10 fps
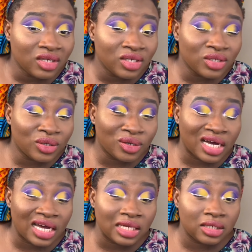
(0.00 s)
You know,
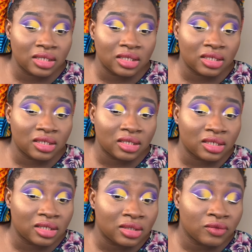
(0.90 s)
I had
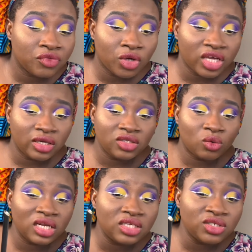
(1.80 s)
okay, the
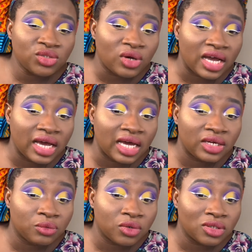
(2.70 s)
one issue I
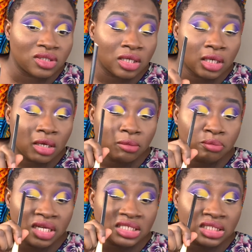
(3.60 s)
had was
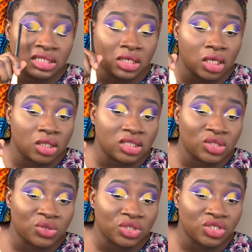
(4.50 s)
blending the colors
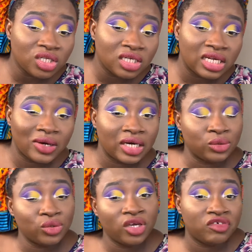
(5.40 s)
into each other. Now, I
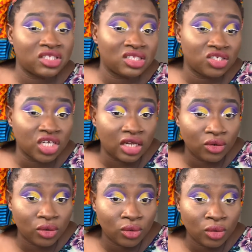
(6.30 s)
don't know if it's the
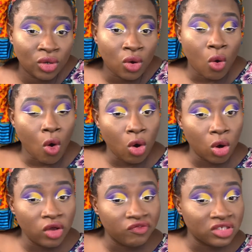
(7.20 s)
shadow
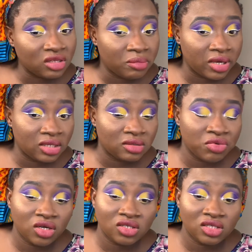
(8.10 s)
or if it's the base,
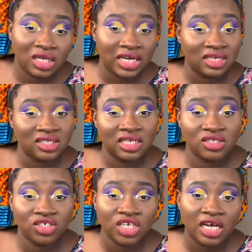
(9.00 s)
because like I
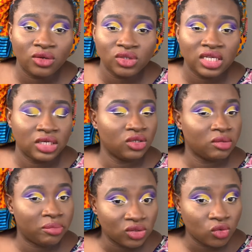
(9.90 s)
said, the shadows, they're not
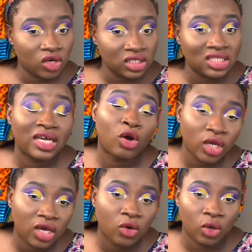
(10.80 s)
the best quality. They're
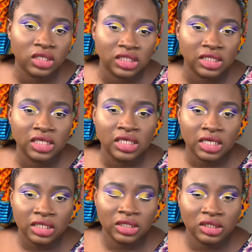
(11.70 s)
okay quality,
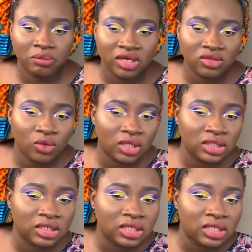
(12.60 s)
they're not the best
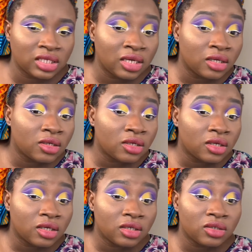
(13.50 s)
quality.
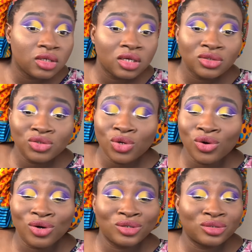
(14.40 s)

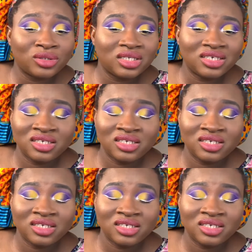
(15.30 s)
So